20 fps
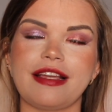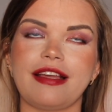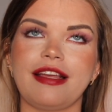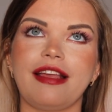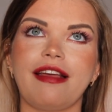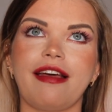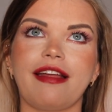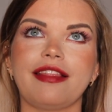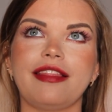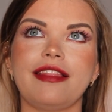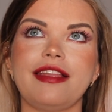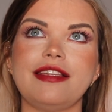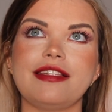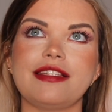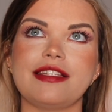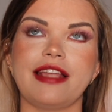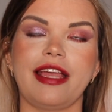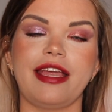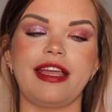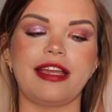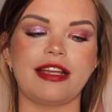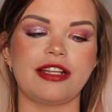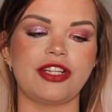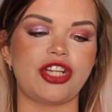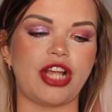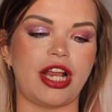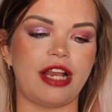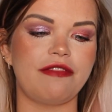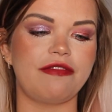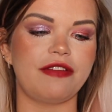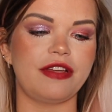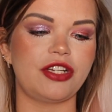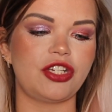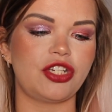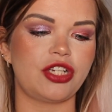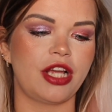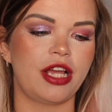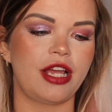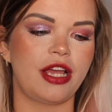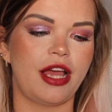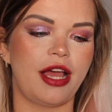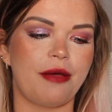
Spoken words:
I got the Snake and Jellyfish,